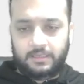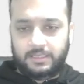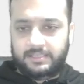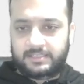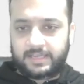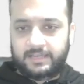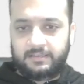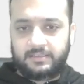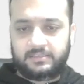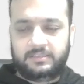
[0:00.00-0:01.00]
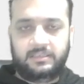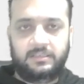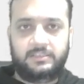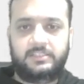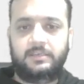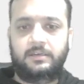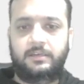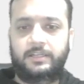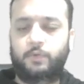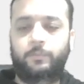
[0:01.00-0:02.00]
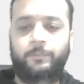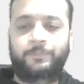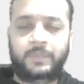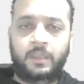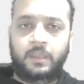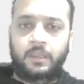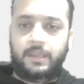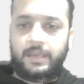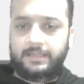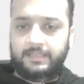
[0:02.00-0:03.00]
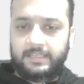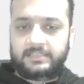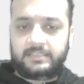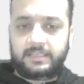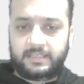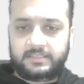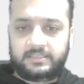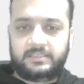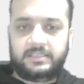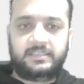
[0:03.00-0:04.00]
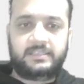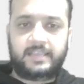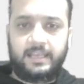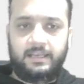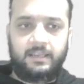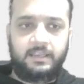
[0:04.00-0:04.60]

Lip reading: inside this tube, and instantaneous distance is l.